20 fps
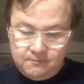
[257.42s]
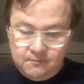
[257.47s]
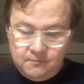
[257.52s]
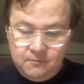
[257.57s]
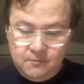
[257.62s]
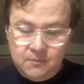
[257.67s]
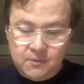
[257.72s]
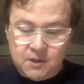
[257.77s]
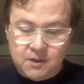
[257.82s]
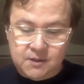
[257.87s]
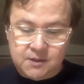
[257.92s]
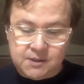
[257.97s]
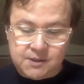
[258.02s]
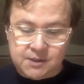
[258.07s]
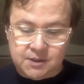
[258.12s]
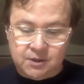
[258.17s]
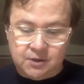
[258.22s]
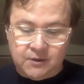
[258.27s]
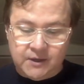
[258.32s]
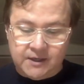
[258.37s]
So
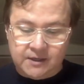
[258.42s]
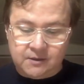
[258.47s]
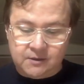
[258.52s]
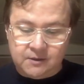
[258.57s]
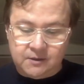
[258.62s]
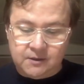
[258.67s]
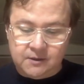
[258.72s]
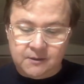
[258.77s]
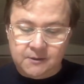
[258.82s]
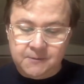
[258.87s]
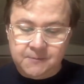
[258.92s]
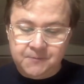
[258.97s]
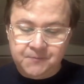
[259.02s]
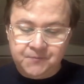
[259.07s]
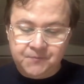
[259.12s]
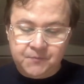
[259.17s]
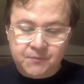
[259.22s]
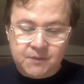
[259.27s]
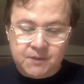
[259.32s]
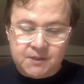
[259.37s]
I could
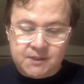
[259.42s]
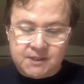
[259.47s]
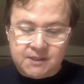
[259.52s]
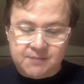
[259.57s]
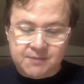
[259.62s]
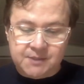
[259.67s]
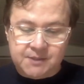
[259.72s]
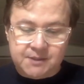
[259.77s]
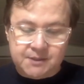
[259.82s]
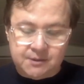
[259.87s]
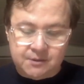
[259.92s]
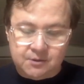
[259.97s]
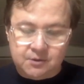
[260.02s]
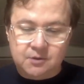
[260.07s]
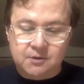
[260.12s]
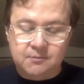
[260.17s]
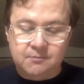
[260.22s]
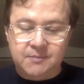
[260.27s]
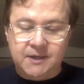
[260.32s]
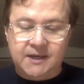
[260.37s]
substitute
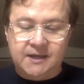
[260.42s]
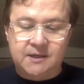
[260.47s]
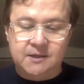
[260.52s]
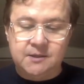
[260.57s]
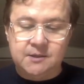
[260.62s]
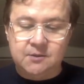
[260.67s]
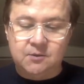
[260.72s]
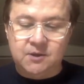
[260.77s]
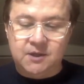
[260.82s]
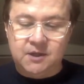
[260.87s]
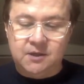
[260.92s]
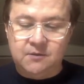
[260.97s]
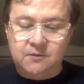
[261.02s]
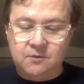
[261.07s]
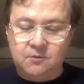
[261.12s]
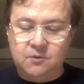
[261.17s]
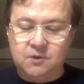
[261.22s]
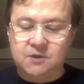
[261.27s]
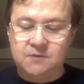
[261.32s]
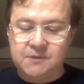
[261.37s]
back into either one of
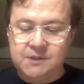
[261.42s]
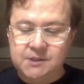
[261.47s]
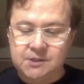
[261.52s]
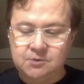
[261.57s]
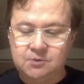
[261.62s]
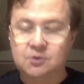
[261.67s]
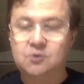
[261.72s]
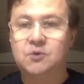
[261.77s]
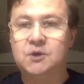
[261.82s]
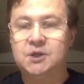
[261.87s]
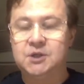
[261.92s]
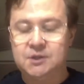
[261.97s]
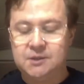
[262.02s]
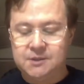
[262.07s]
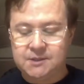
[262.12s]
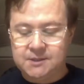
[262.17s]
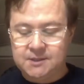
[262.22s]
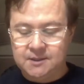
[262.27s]
these two equations